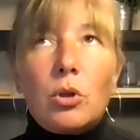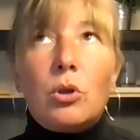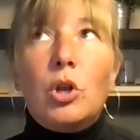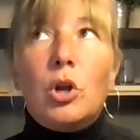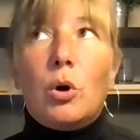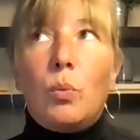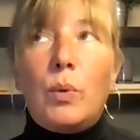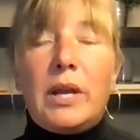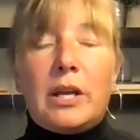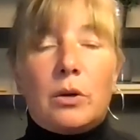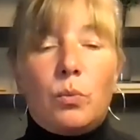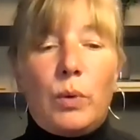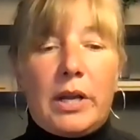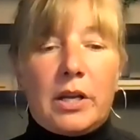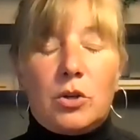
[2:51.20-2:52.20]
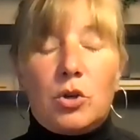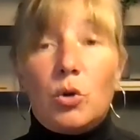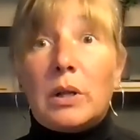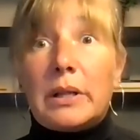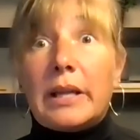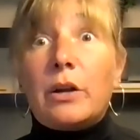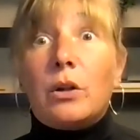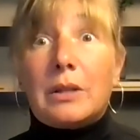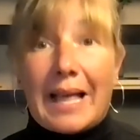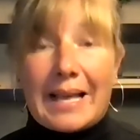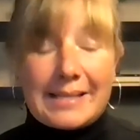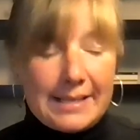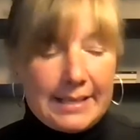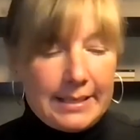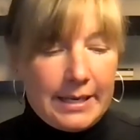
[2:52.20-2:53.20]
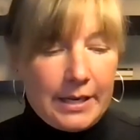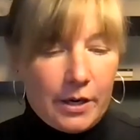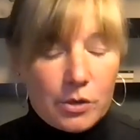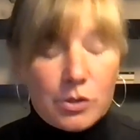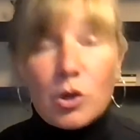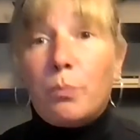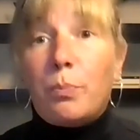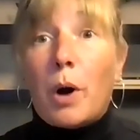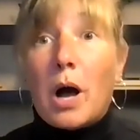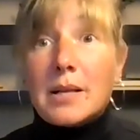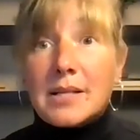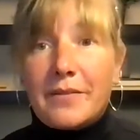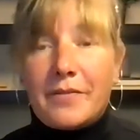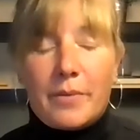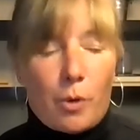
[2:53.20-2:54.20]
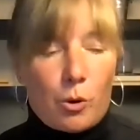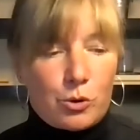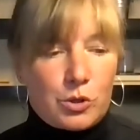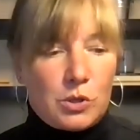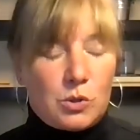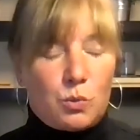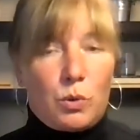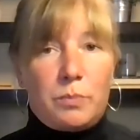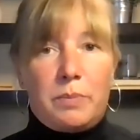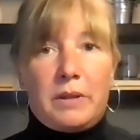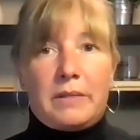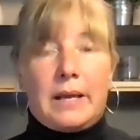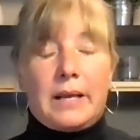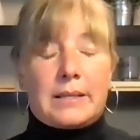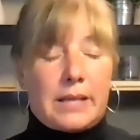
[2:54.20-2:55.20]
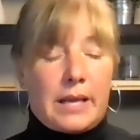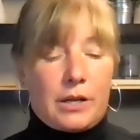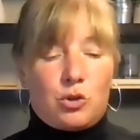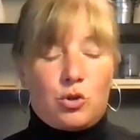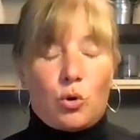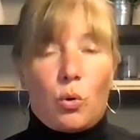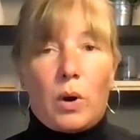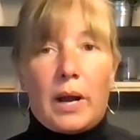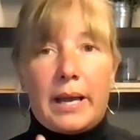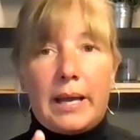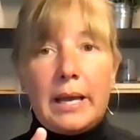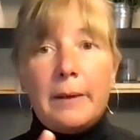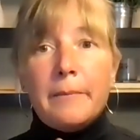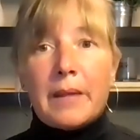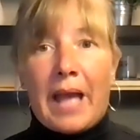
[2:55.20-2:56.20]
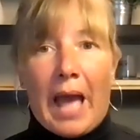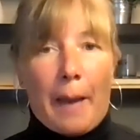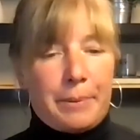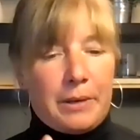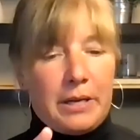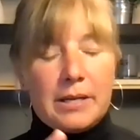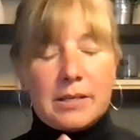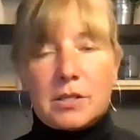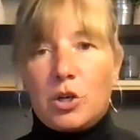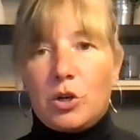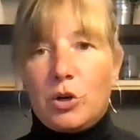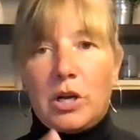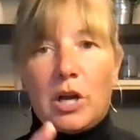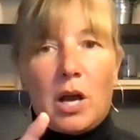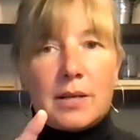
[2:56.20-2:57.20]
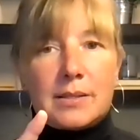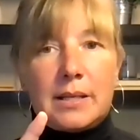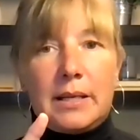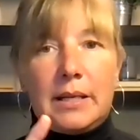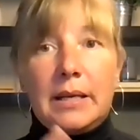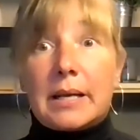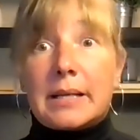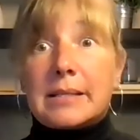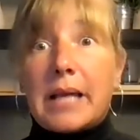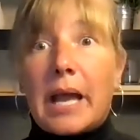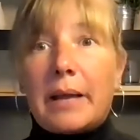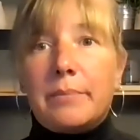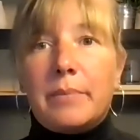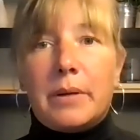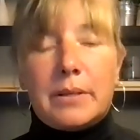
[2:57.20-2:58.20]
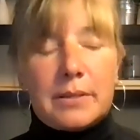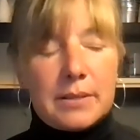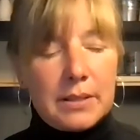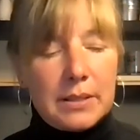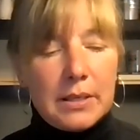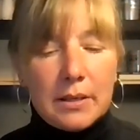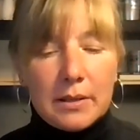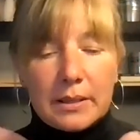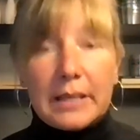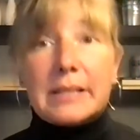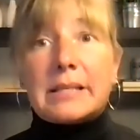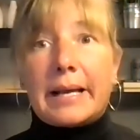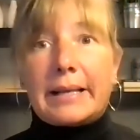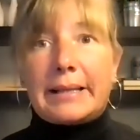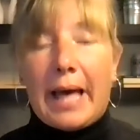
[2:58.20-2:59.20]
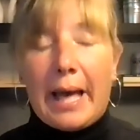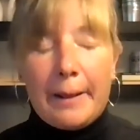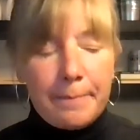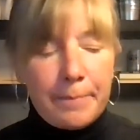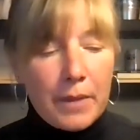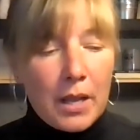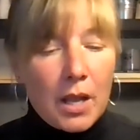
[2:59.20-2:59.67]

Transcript: we could do a little lesson here. So positive emotions would be things like joy, happiness, curiosity, excitement, things like that.